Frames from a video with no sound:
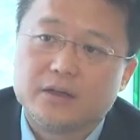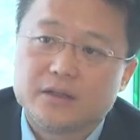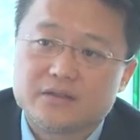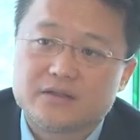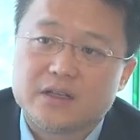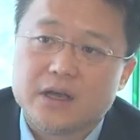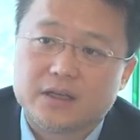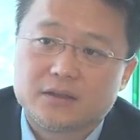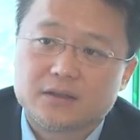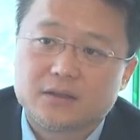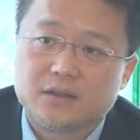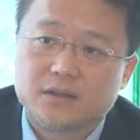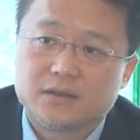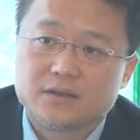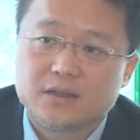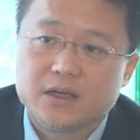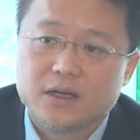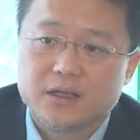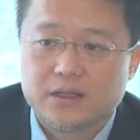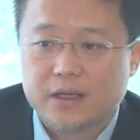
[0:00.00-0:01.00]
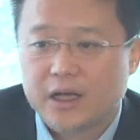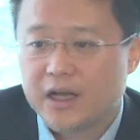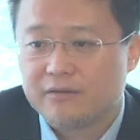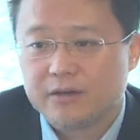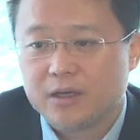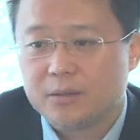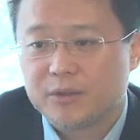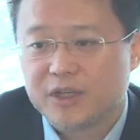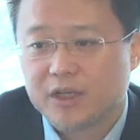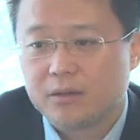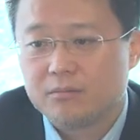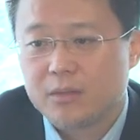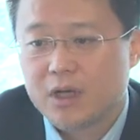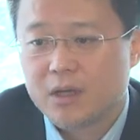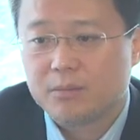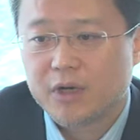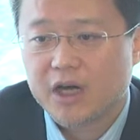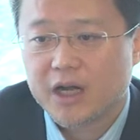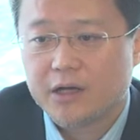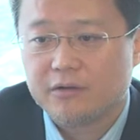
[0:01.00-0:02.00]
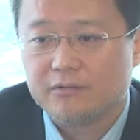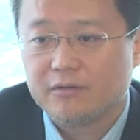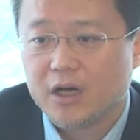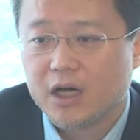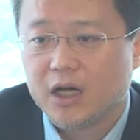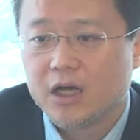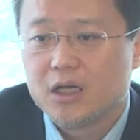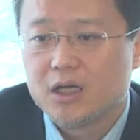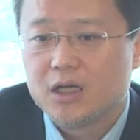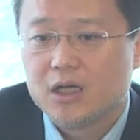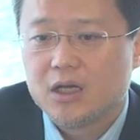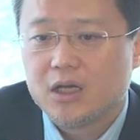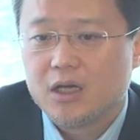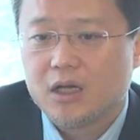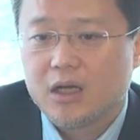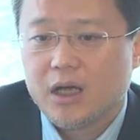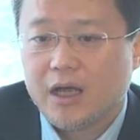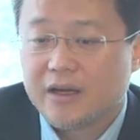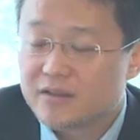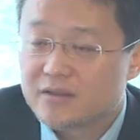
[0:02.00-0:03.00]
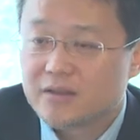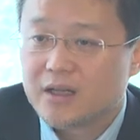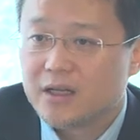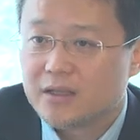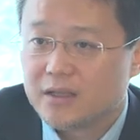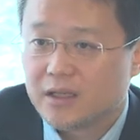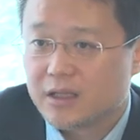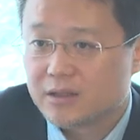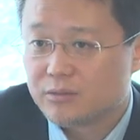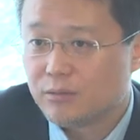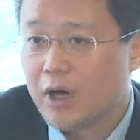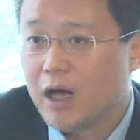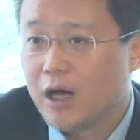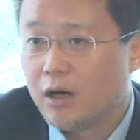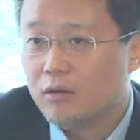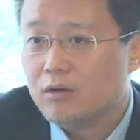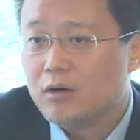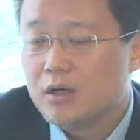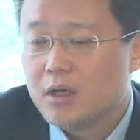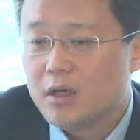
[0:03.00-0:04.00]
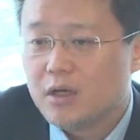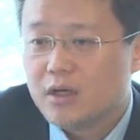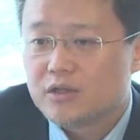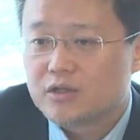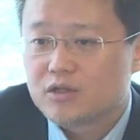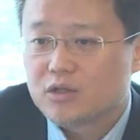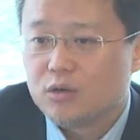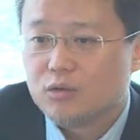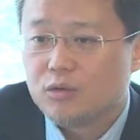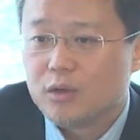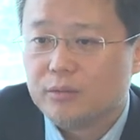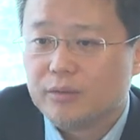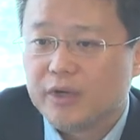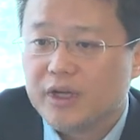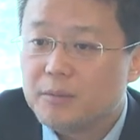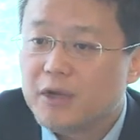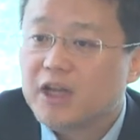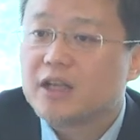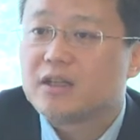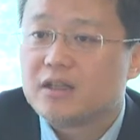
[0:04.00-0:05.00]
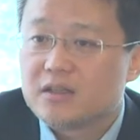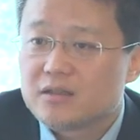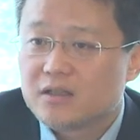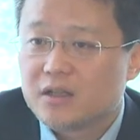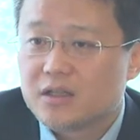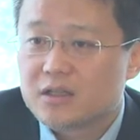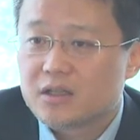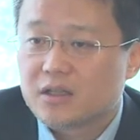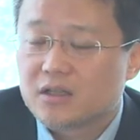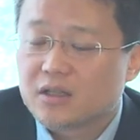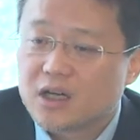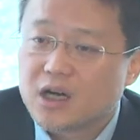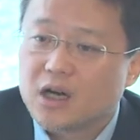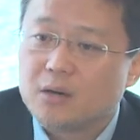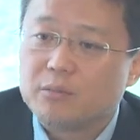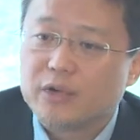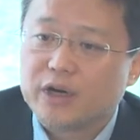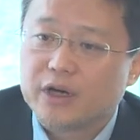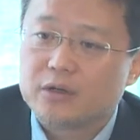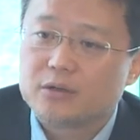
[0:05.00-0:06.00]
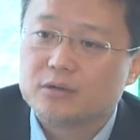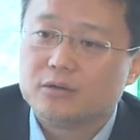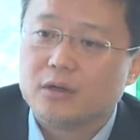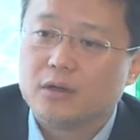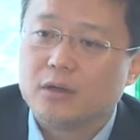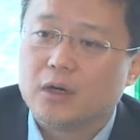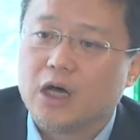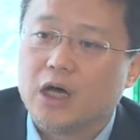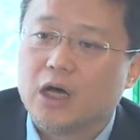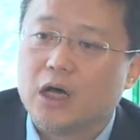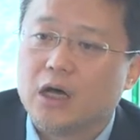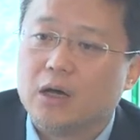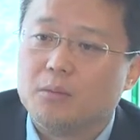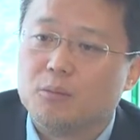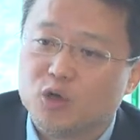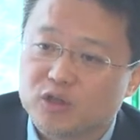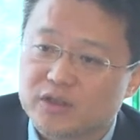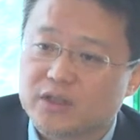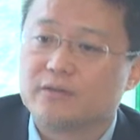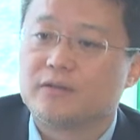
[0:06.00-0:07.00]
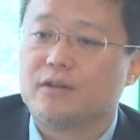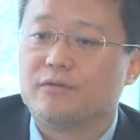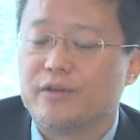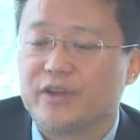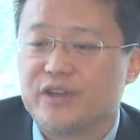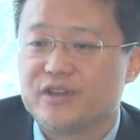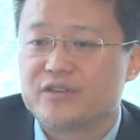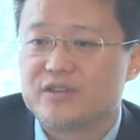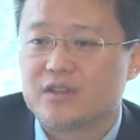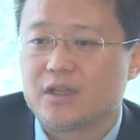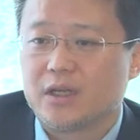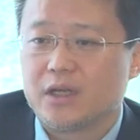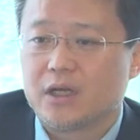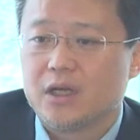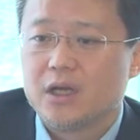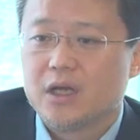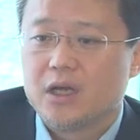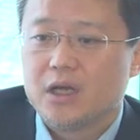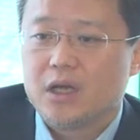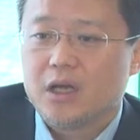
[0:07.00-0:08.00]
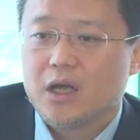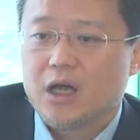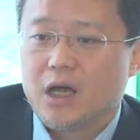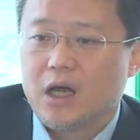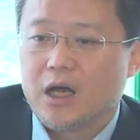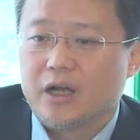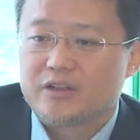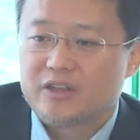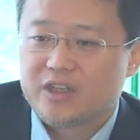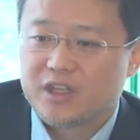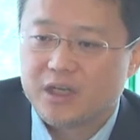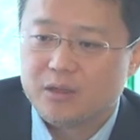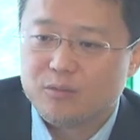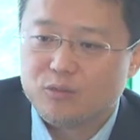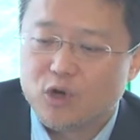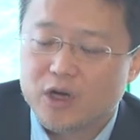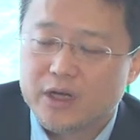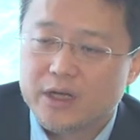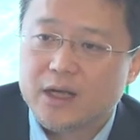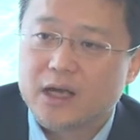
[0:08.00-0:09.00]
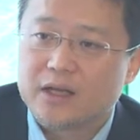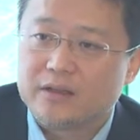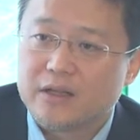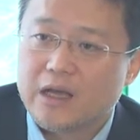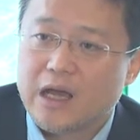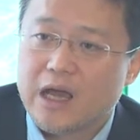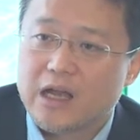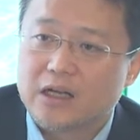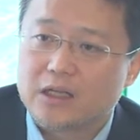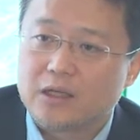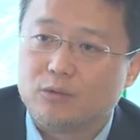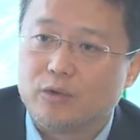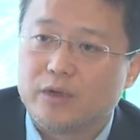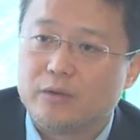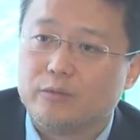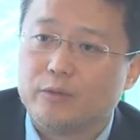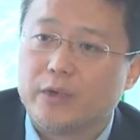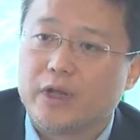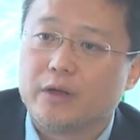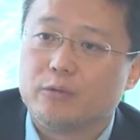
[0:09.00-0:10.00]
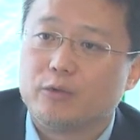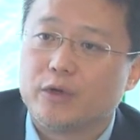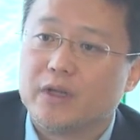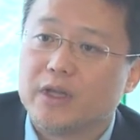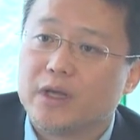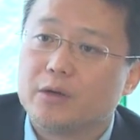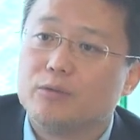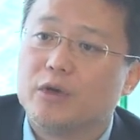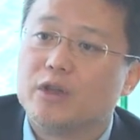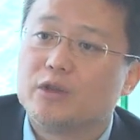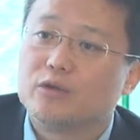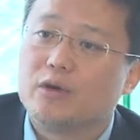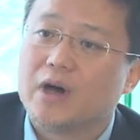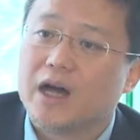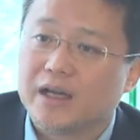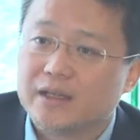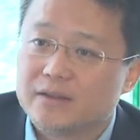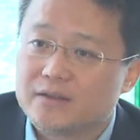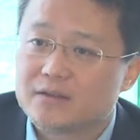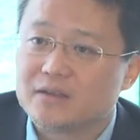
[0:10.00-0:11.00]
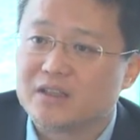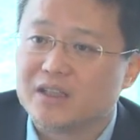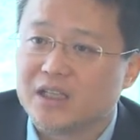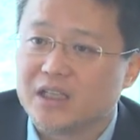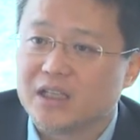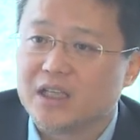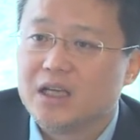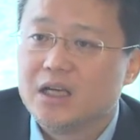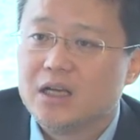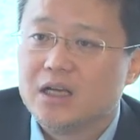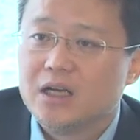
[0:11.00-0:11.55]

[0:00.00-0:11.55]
sectors, and every team member have a understanding as well. So when we make decision compared to most of the VC team working on that, when they went to IC,